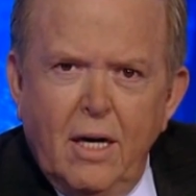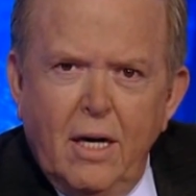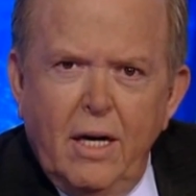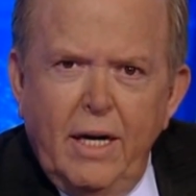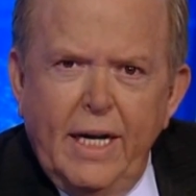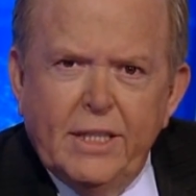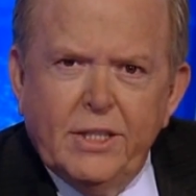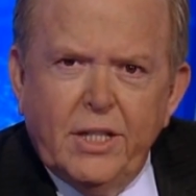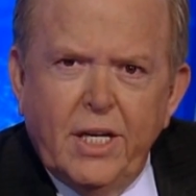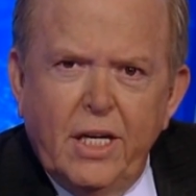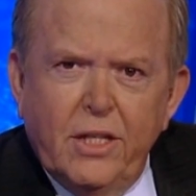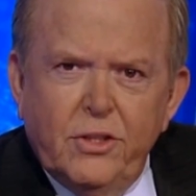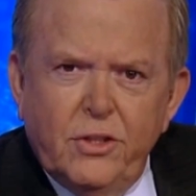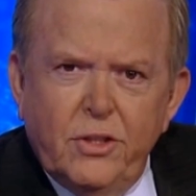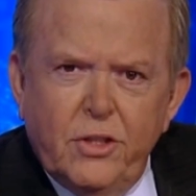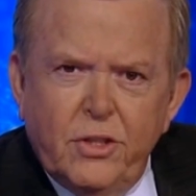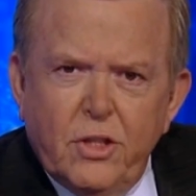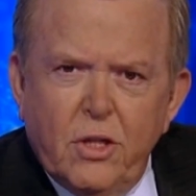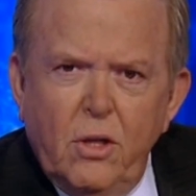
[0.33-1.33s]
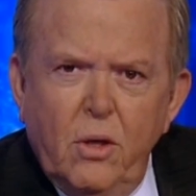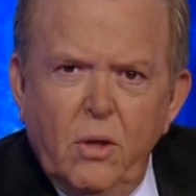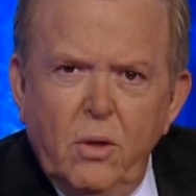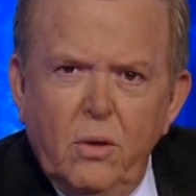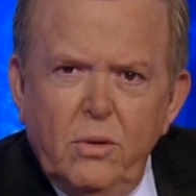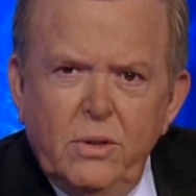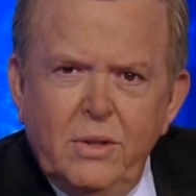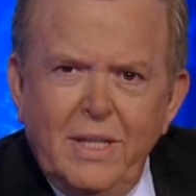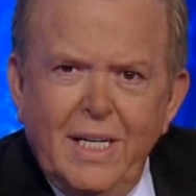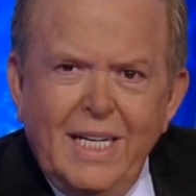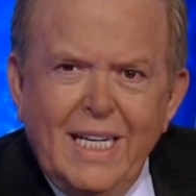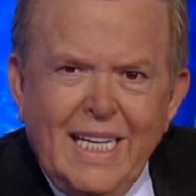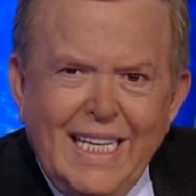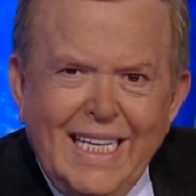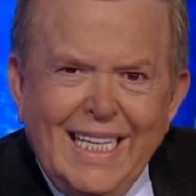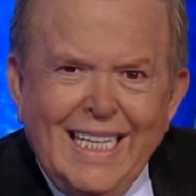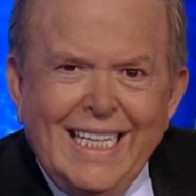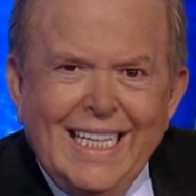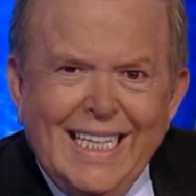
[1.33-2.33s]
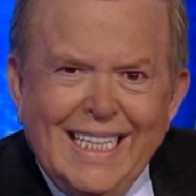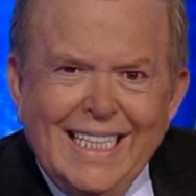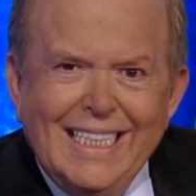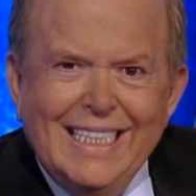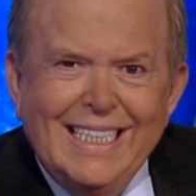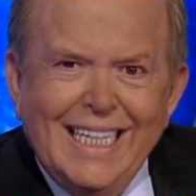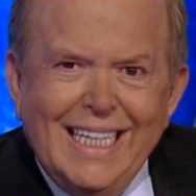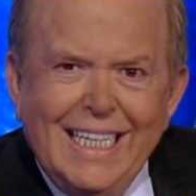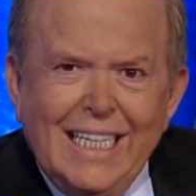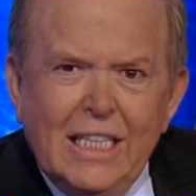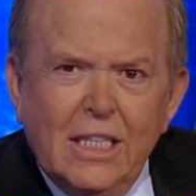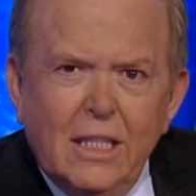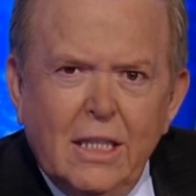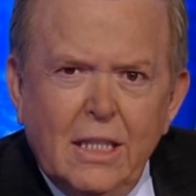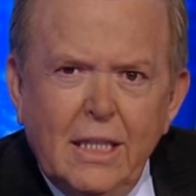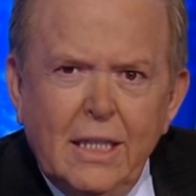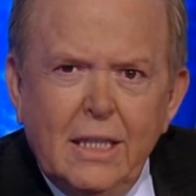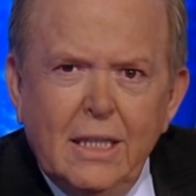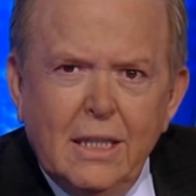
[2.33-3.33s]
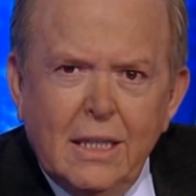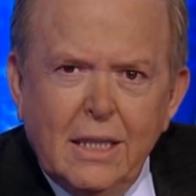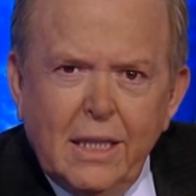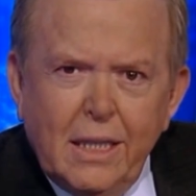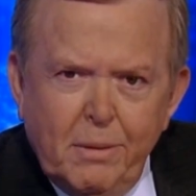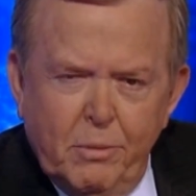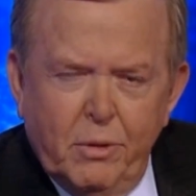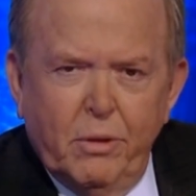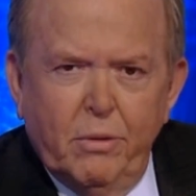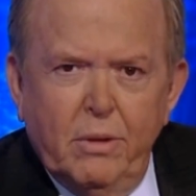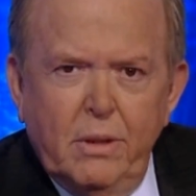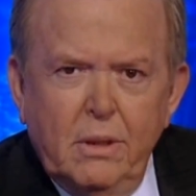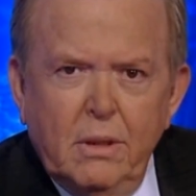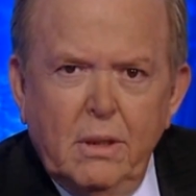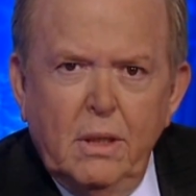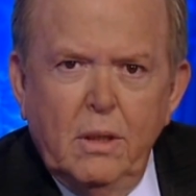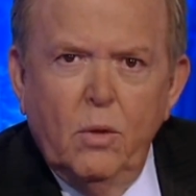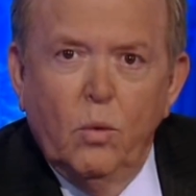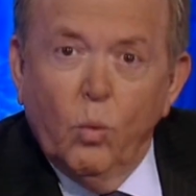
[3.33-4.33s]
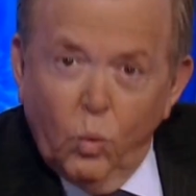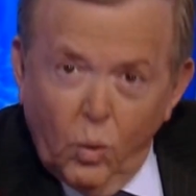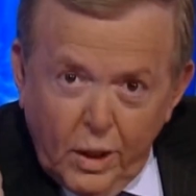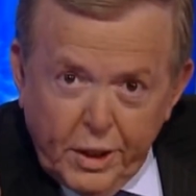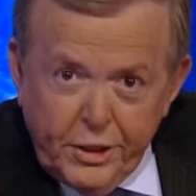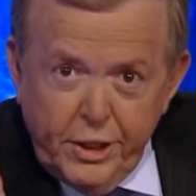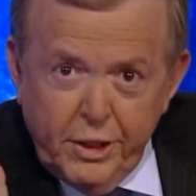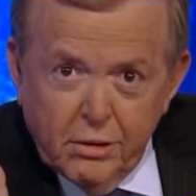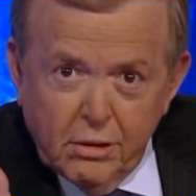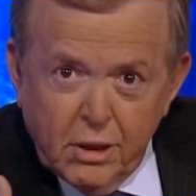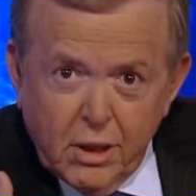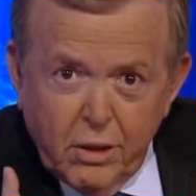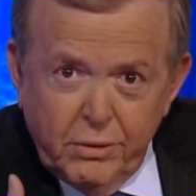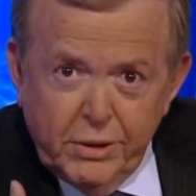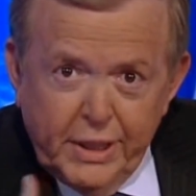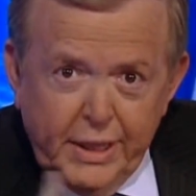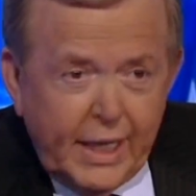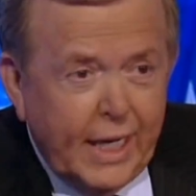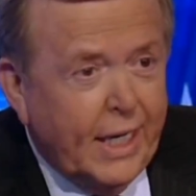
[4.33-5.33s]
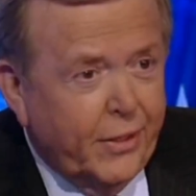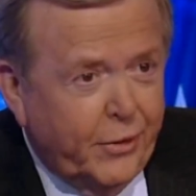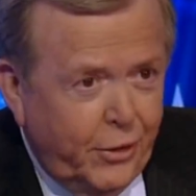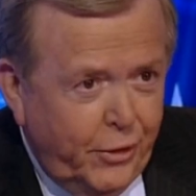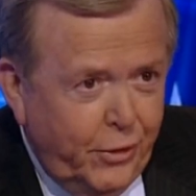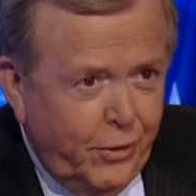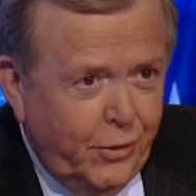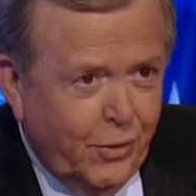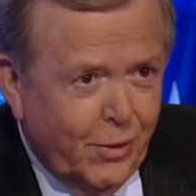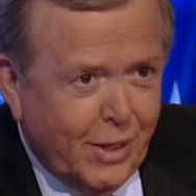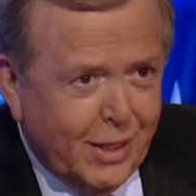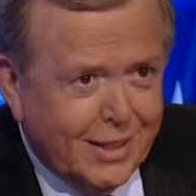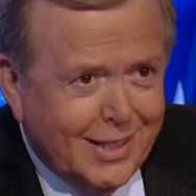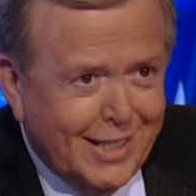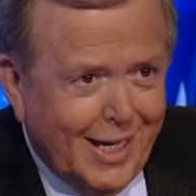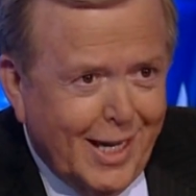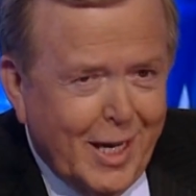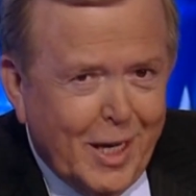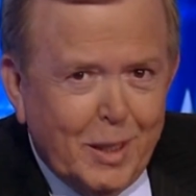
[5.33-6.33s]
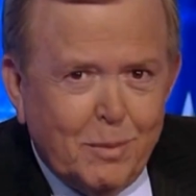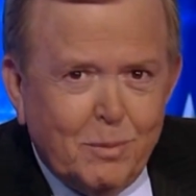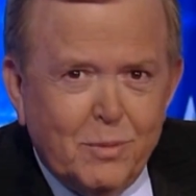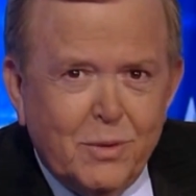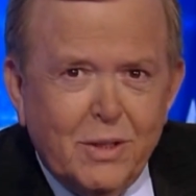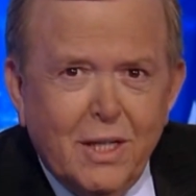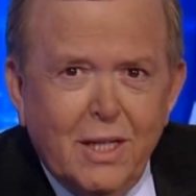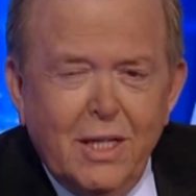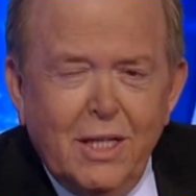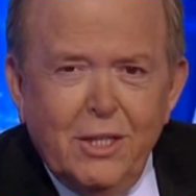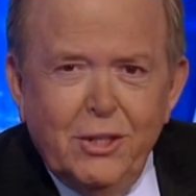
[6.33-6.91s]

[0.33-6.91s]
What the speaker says: Our next guest disclosed that he is an illegal immigrant 1 year ago today in the New York Times.